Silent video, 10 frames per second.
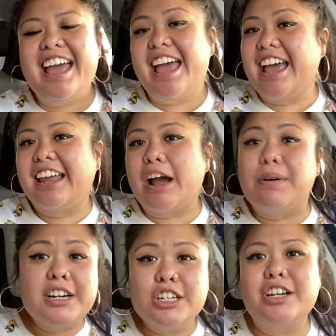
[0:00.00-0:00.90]
And I
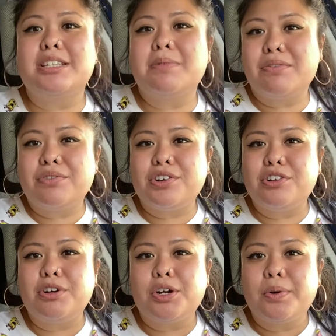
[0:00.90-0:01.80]
wanted to try some of the food
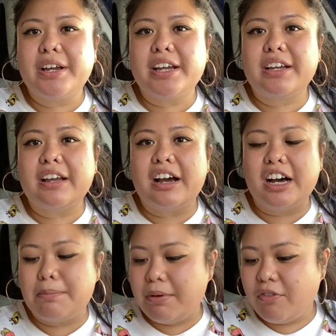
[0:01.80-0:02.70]
real quick uh,
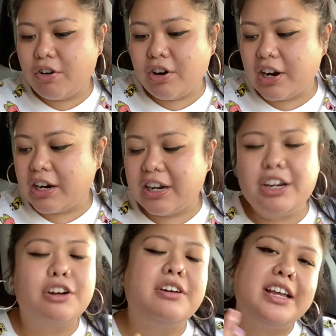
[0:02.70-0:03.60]
before, you
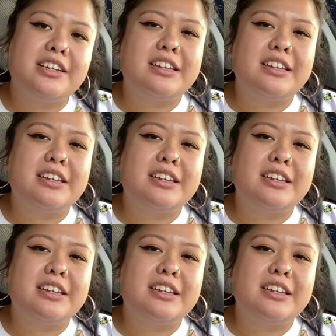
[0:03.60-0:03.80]
know, it,